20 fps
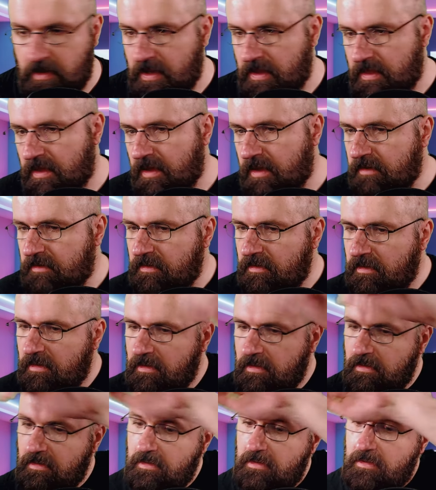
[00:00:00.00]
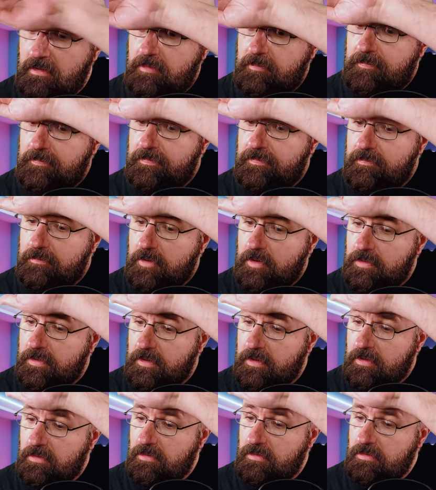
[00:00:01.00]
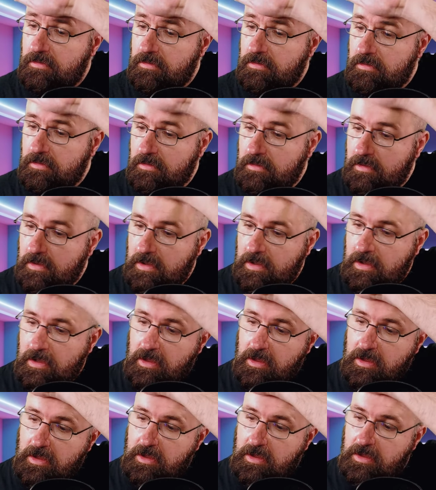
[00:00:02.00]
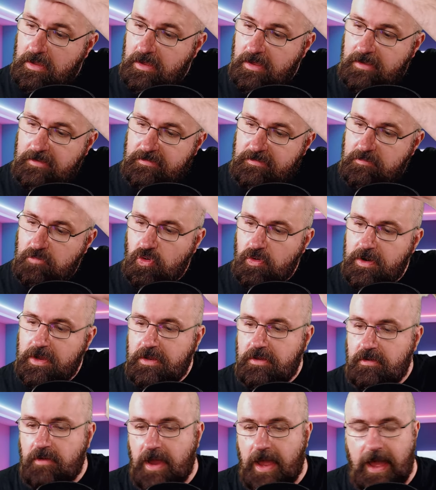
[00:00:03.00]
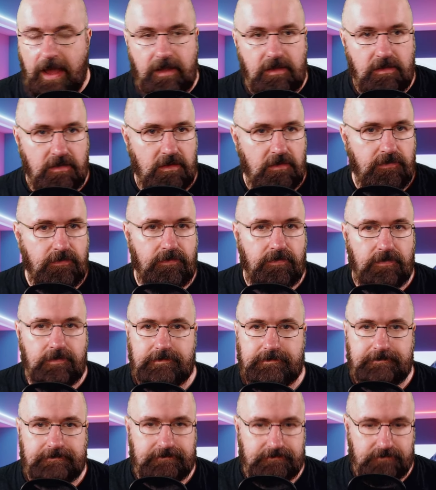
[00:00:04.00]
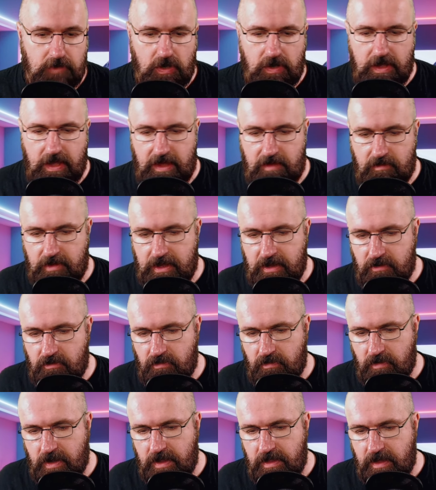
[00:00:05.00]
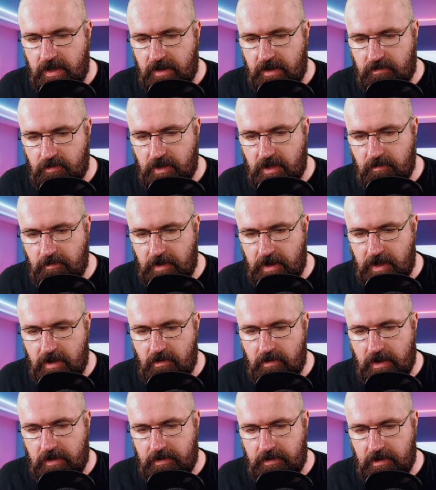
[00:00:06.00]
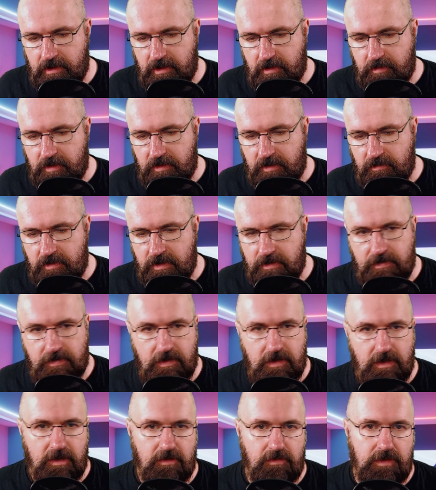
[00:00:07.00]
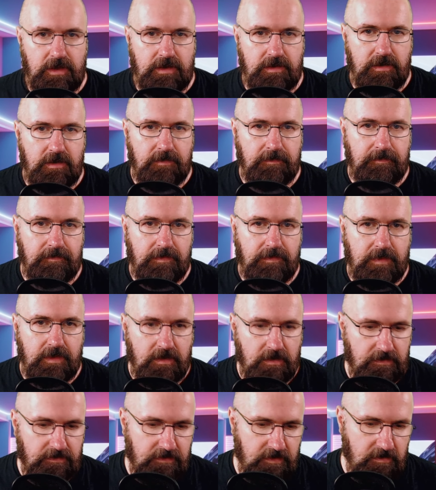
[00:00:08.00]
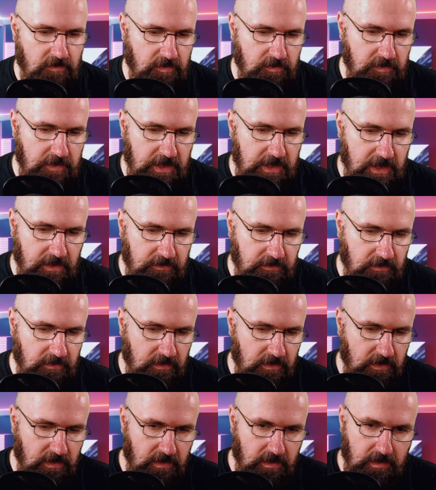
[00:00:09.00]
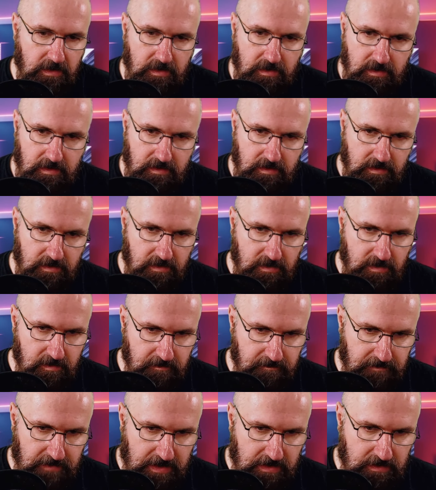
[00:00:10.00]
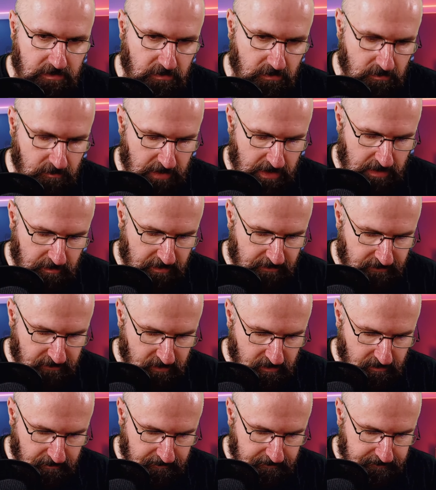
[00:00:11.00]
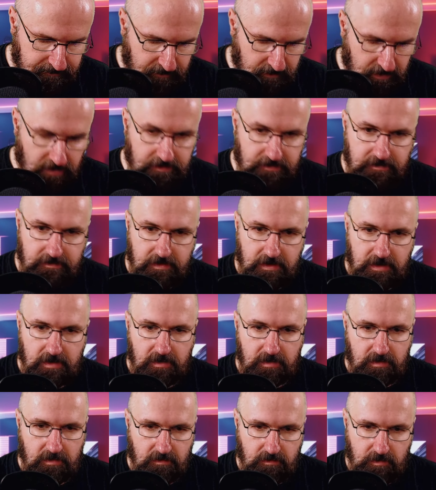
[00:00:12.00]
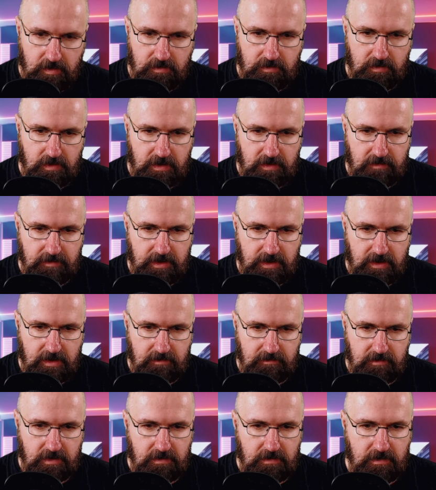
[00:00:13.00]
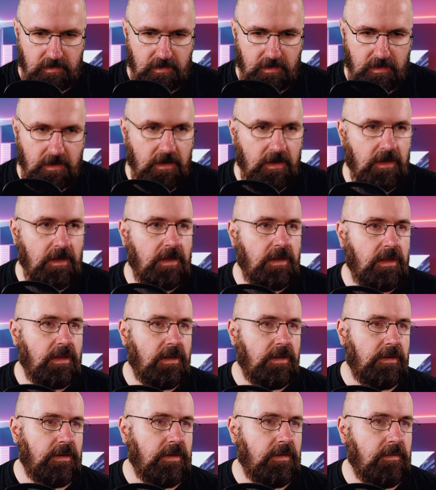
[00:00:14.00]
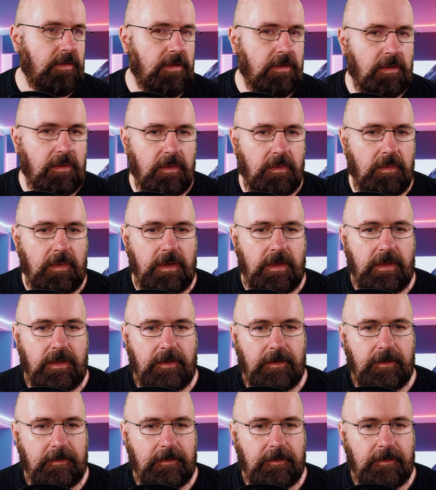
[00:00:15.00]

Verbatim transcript: try that. Um, both are cool. It's more interactive. Okay, we can try that. We can play around a little bit with uh, Krita and see what we get. Um, and do maybe some, let's see, where do I even have it? There we go.